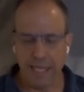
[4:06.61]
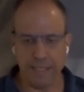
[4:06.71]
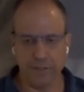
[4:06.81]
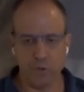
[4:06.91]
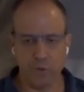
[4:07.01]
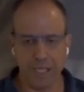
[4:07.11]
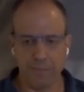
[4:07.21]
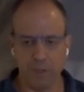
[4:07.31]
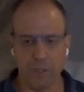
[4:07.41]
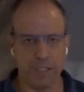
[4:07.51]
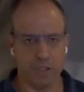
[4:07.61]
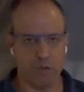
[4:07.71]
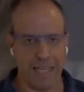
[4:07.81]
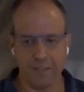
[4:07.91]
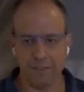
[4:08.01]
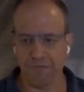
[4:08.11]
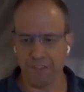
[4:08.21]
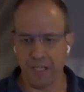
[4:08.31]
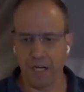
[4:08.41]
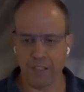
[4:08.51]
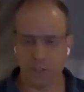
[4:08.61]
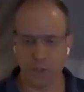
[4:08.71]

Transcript: and to enable interactive VR.